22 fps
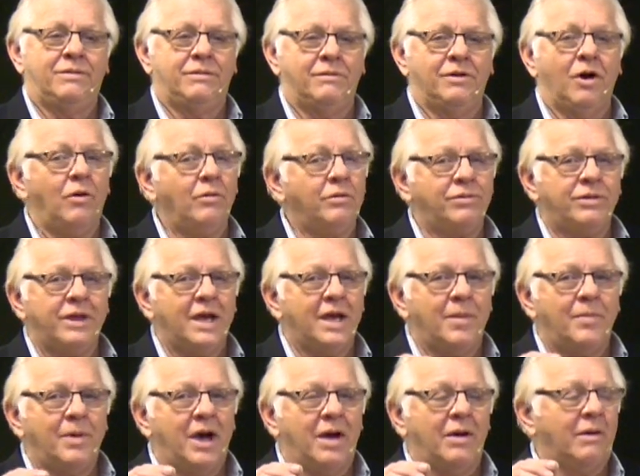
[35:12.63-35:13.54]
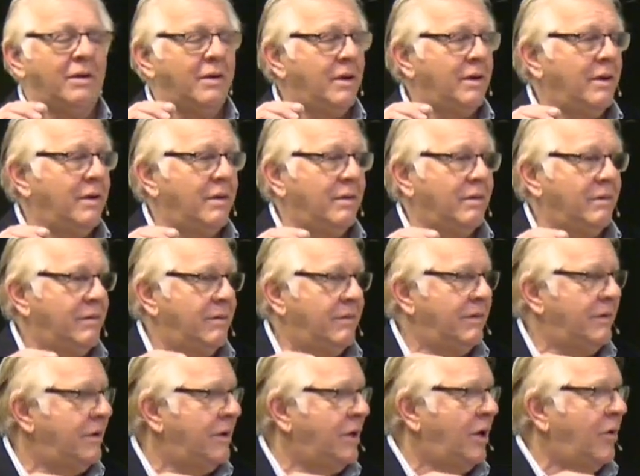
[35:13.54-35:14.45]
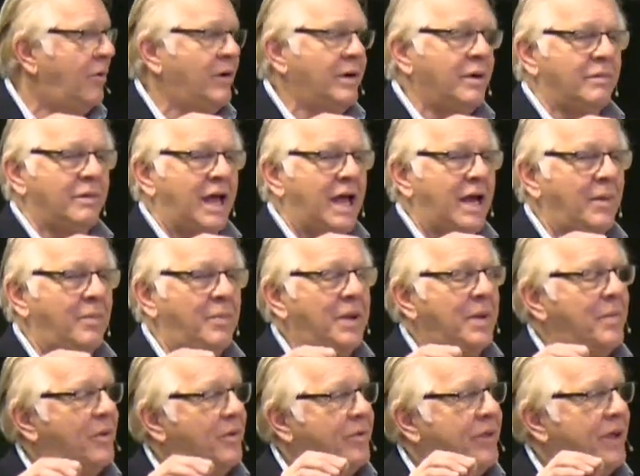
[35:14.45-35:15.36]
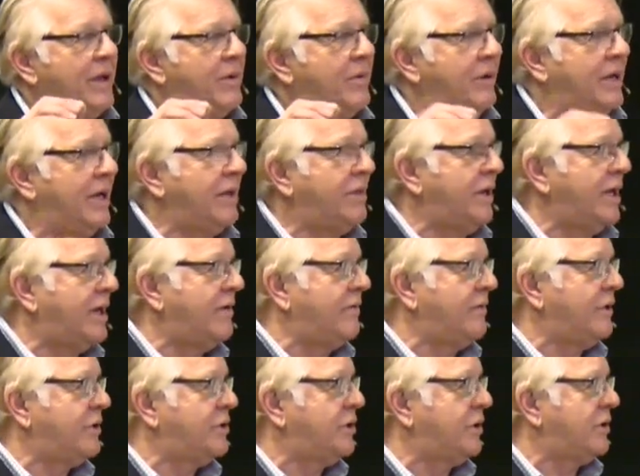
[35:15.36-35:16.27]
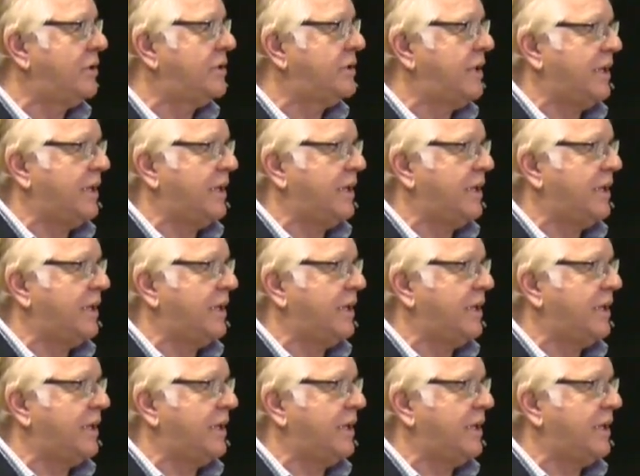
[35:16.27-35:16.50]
Don't think about, you know, when, a lot of people think when they think of a church,